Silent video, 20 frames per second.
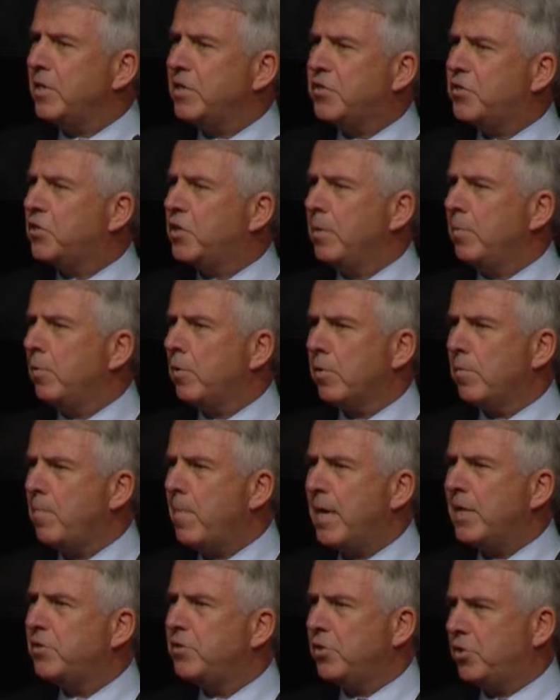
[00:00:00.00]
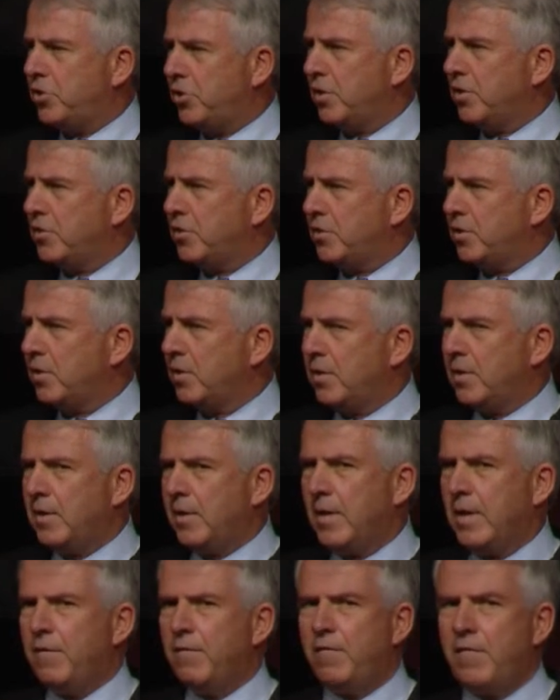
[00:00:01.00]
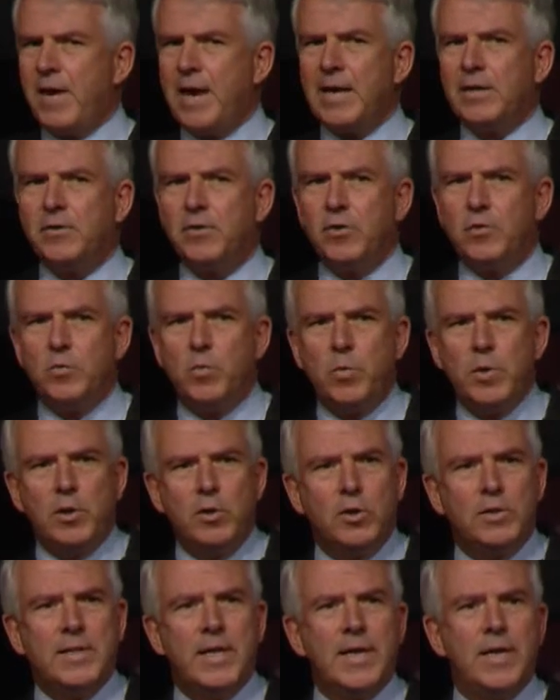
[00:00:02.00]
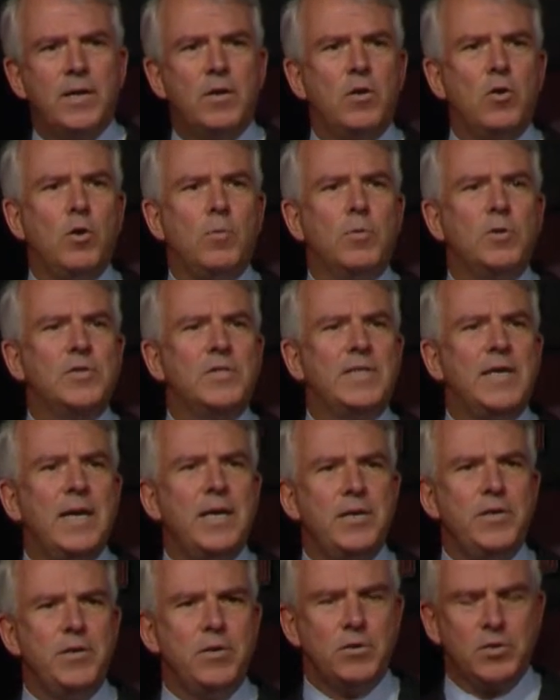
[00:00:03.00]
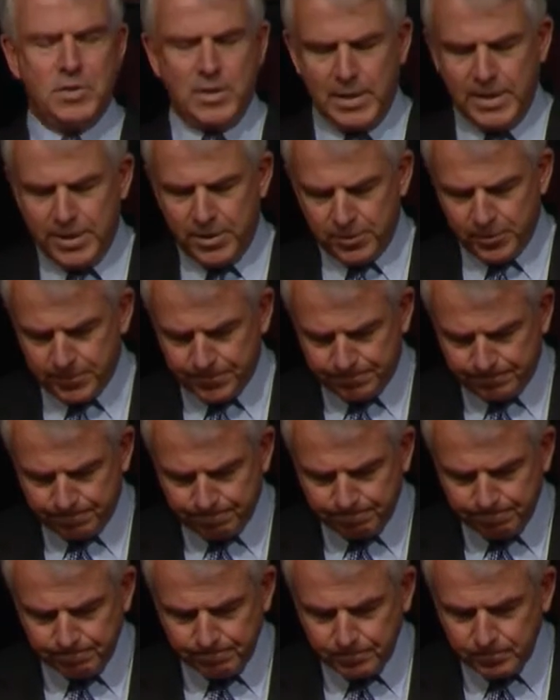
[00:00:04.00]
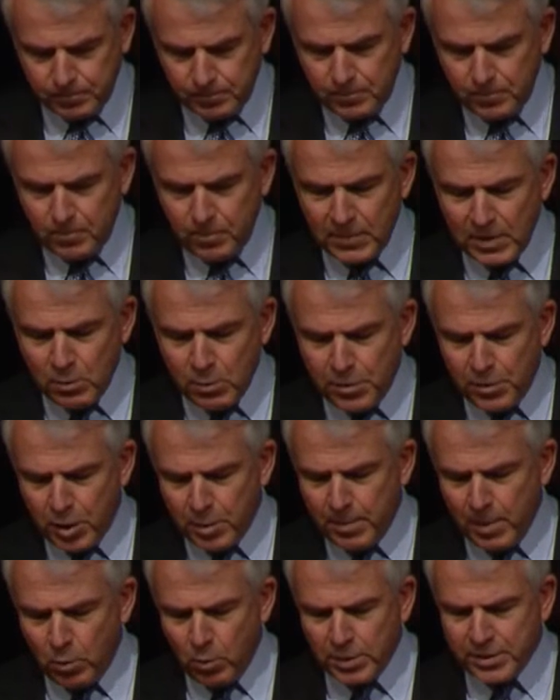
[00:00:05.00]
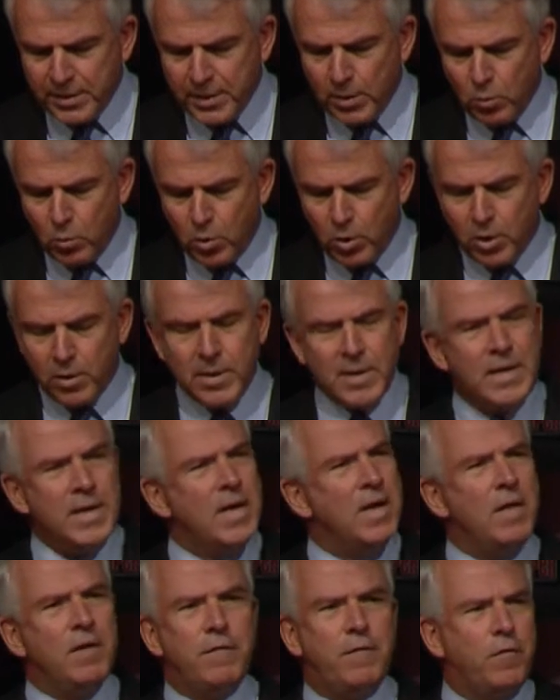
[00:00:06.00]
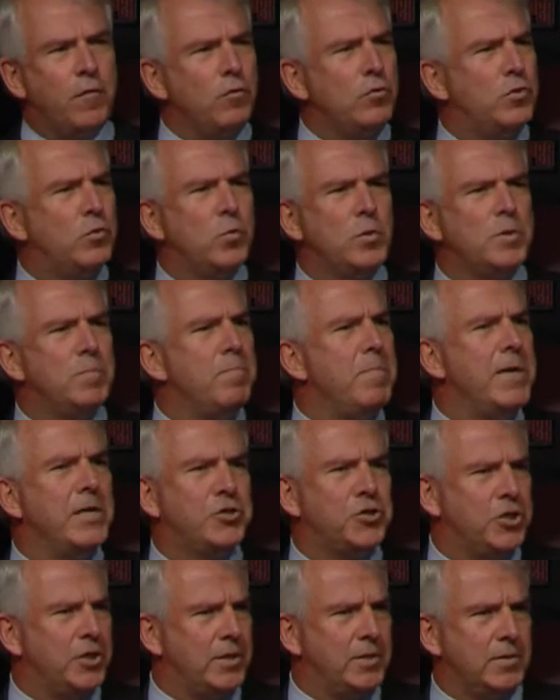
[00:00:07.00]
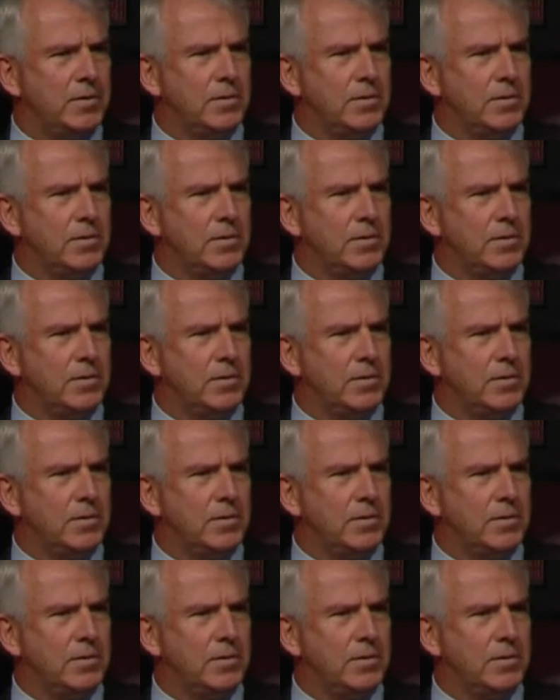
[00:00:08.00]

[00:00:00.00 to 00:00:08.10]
similar messages and factors when we looked at it almost 10 years later. We thought about what they were. First was mission,